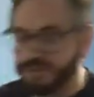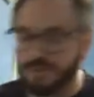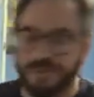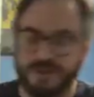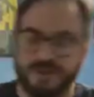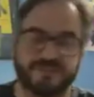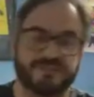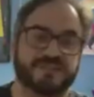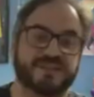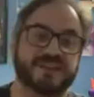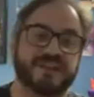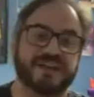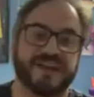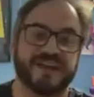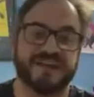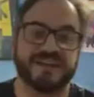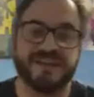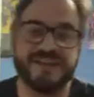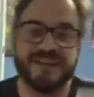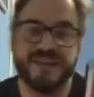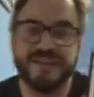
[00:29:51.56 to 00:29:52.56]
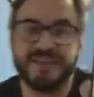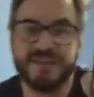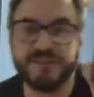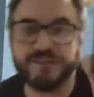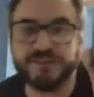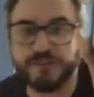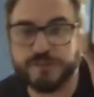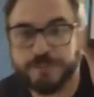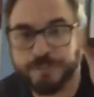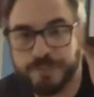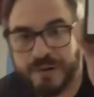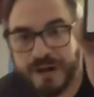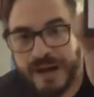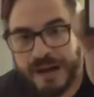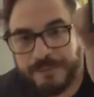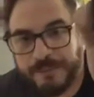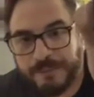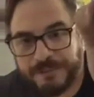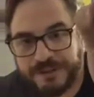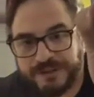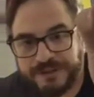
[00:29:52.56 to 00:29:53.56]
want to see it again, this is
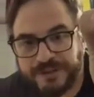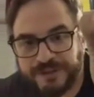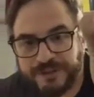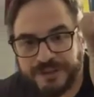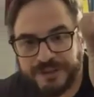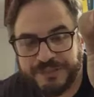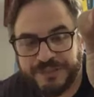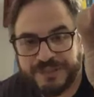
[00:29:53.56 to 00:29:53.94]
probably the only